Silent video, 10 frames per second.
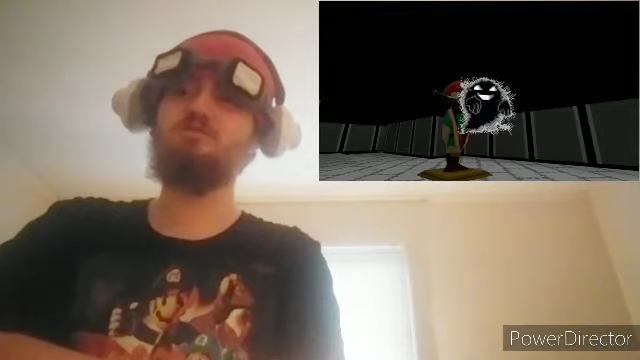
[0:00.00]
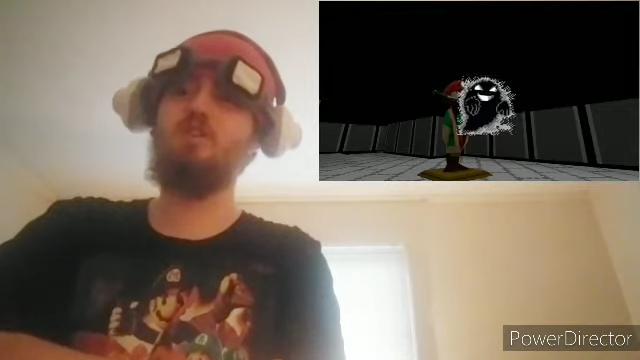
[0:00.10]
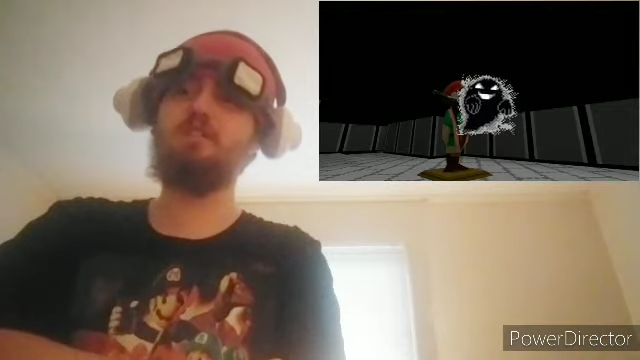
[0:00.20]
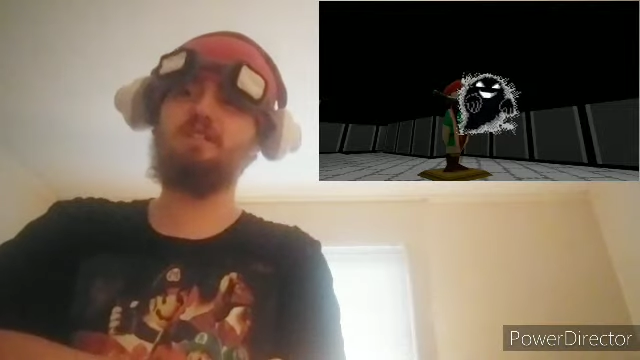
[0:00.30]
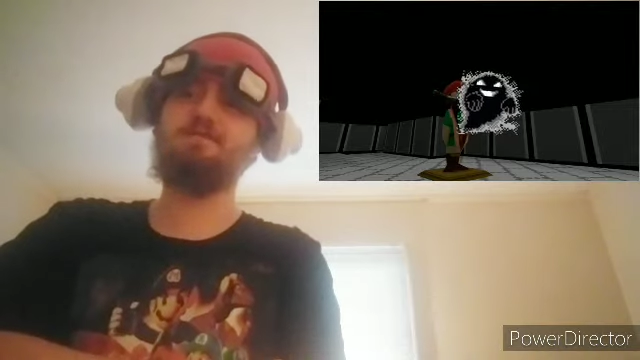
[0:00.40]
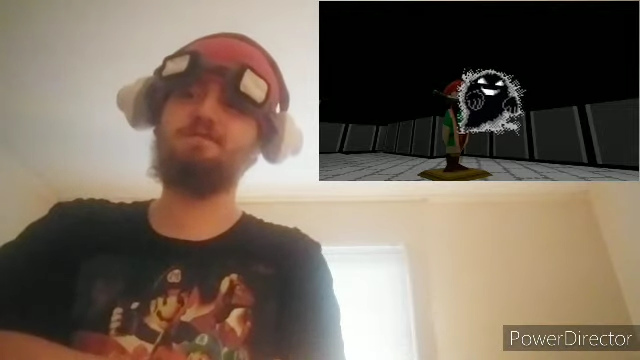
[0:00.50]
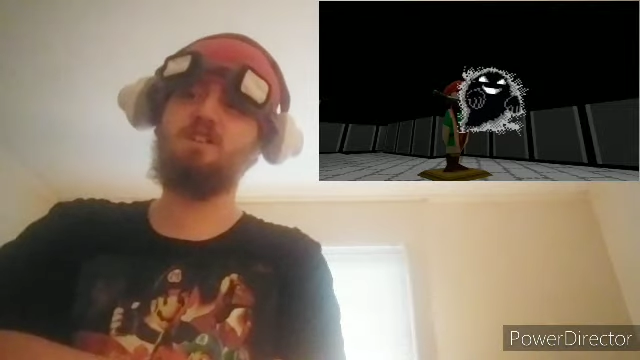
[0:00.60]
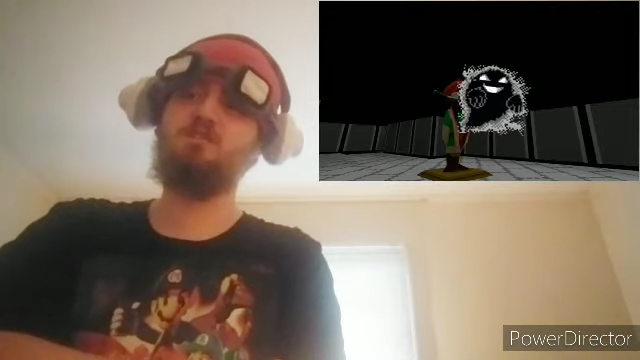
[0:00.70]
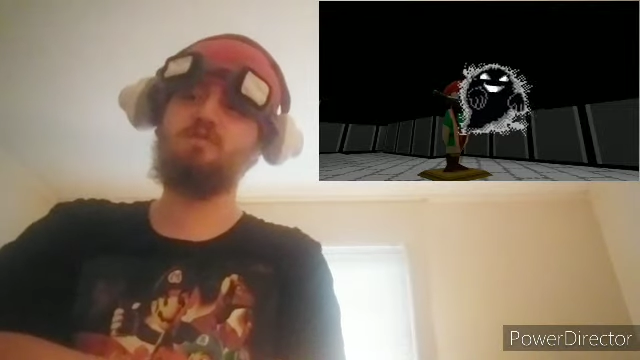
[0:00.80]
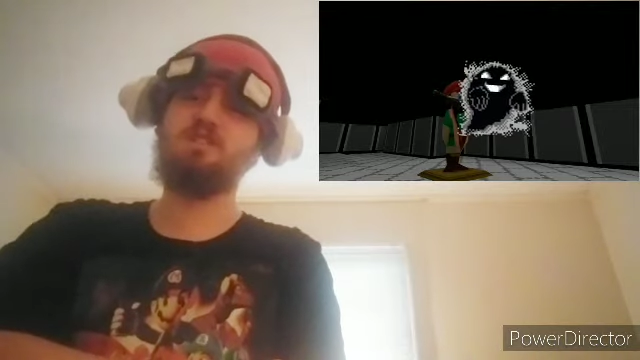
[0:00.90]
Only a
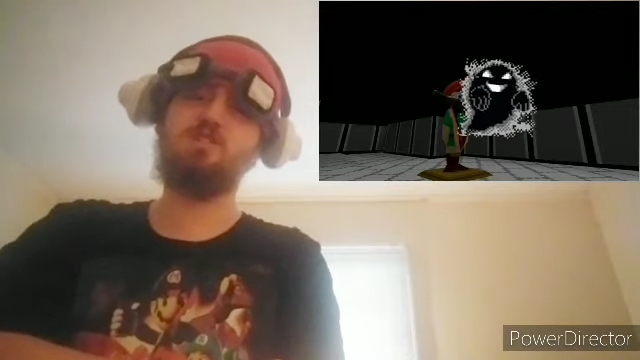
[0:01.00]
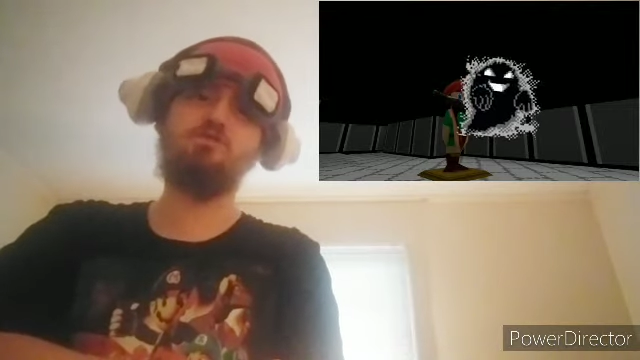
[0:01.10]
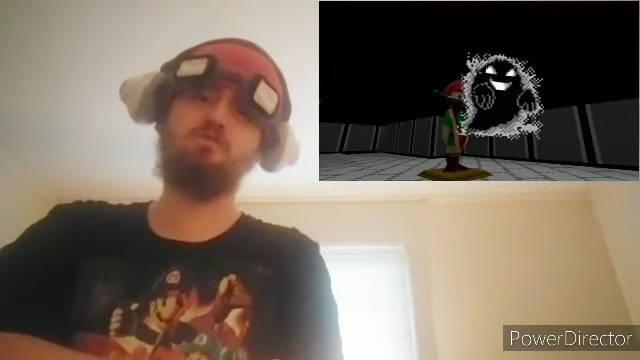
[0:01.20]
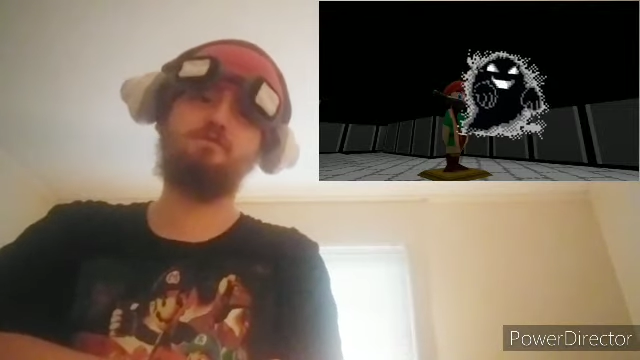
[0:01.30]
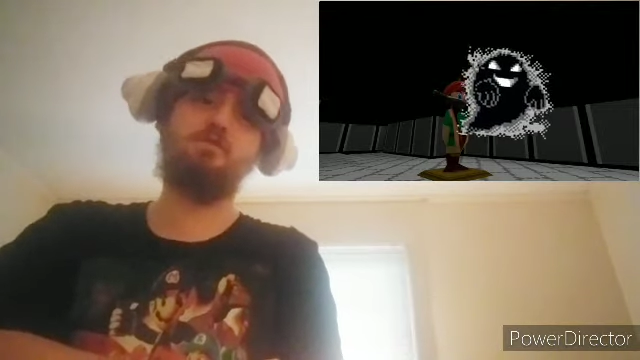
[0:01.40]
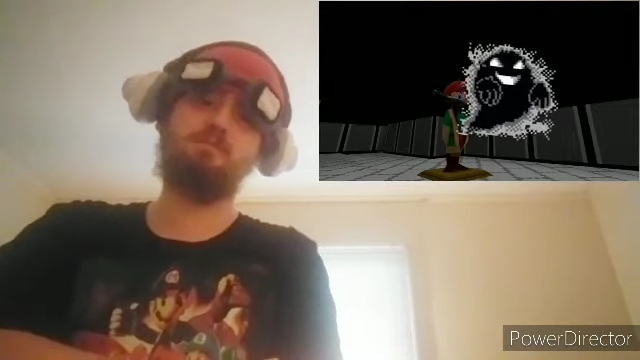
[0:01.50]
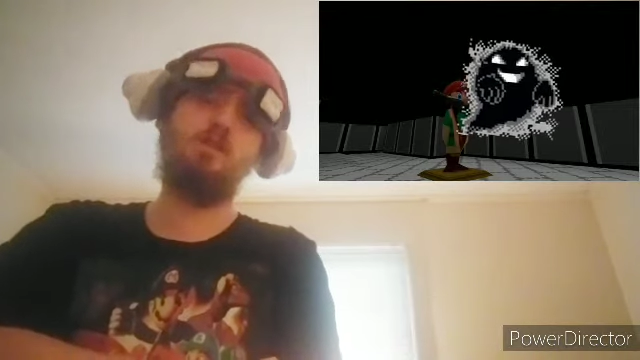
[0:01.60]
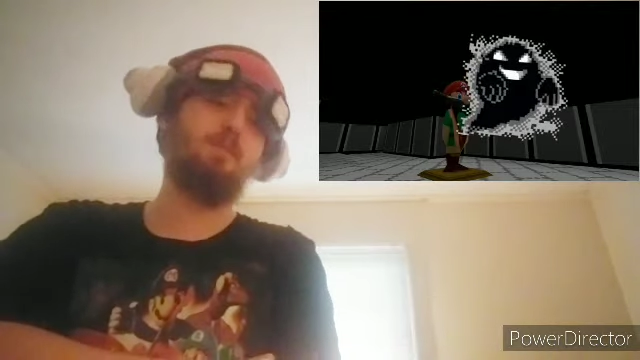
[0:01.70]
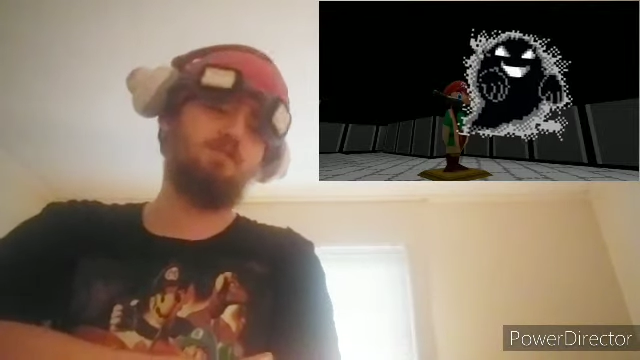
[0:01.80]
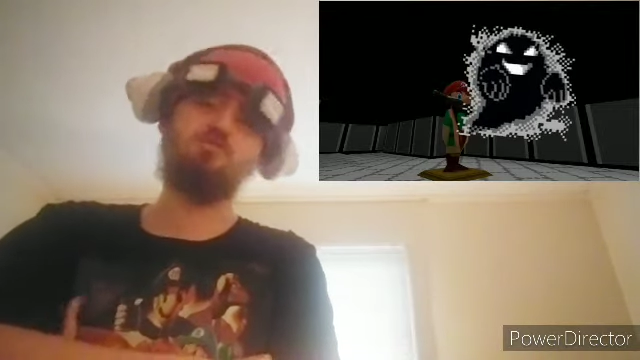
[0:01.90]
few, not two, three,
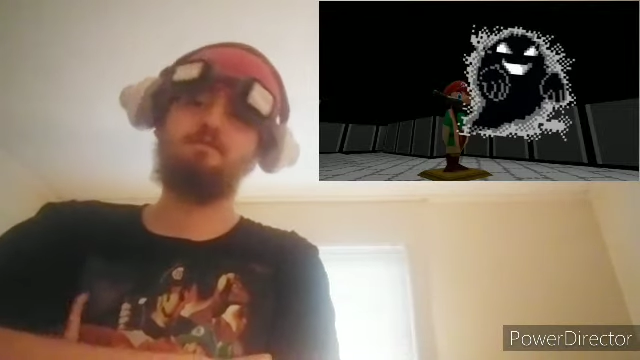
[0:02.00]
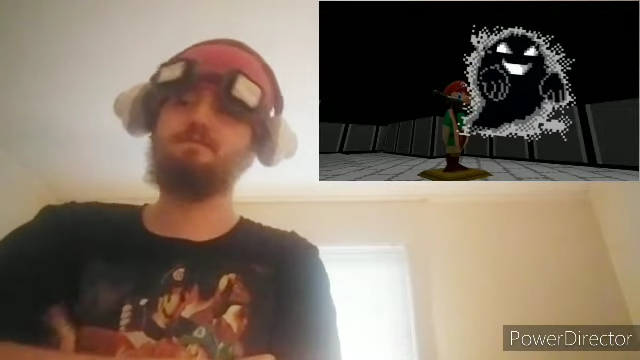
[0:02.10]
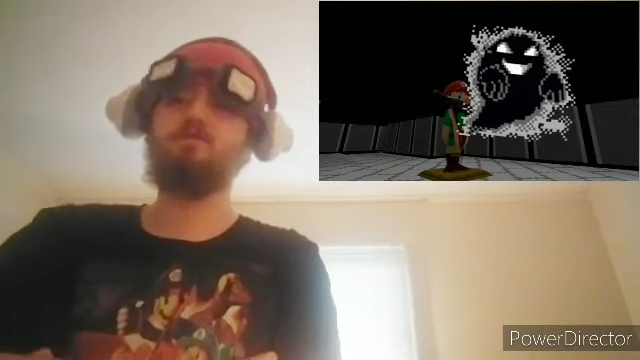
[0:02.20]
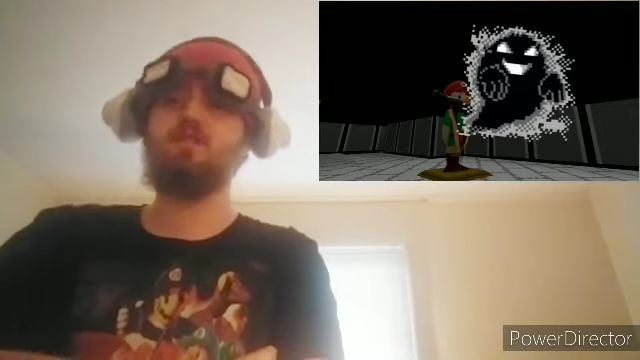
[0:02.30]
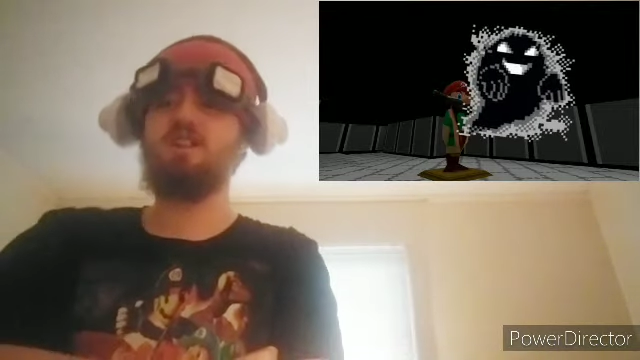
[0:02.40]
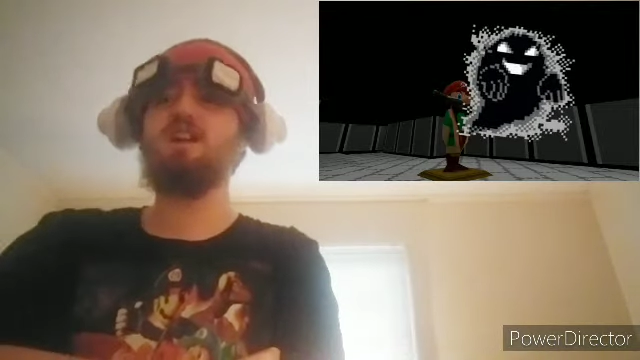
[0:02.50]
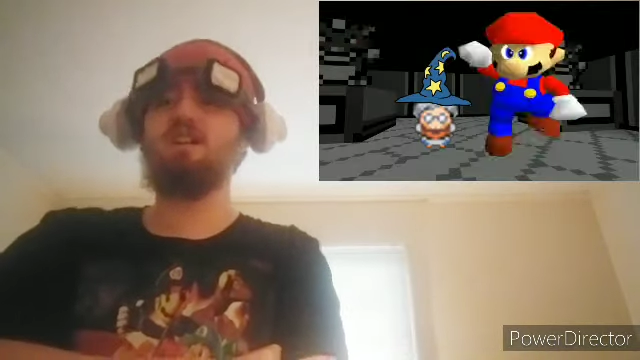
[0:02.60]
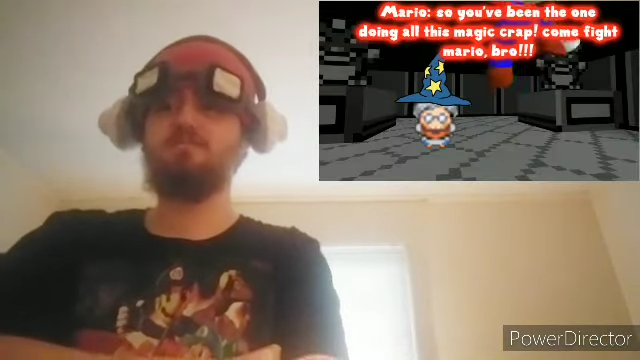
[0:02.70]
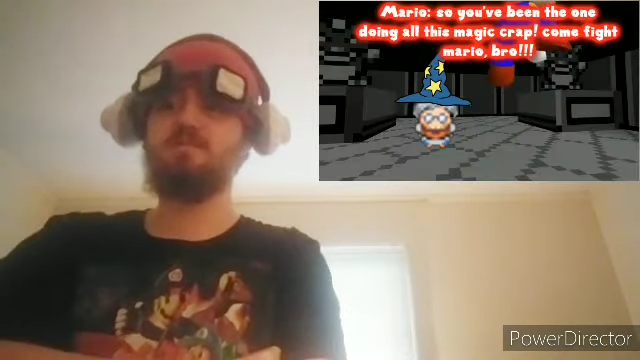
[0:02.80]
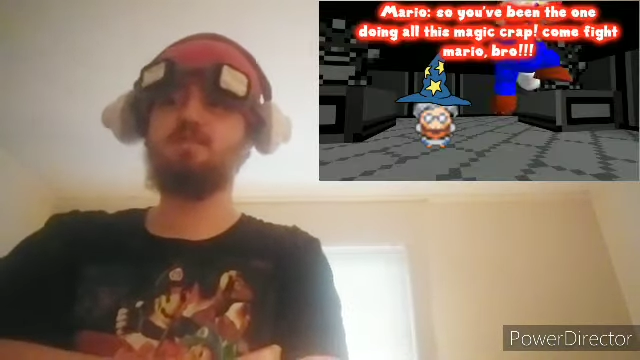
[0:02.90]
probably two or three
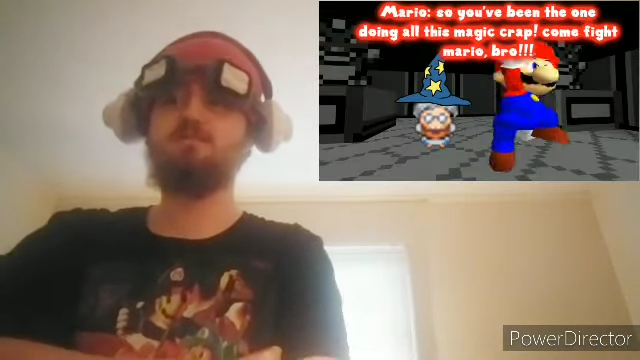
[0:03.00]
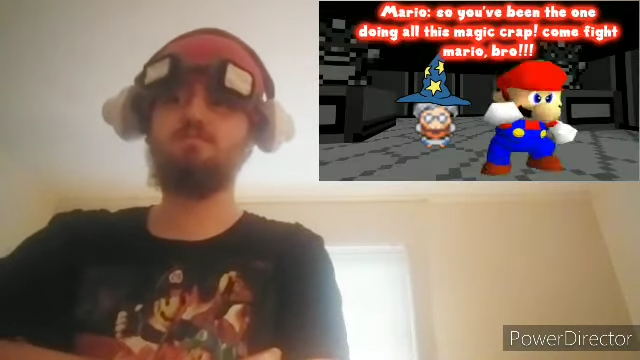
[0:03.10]
times.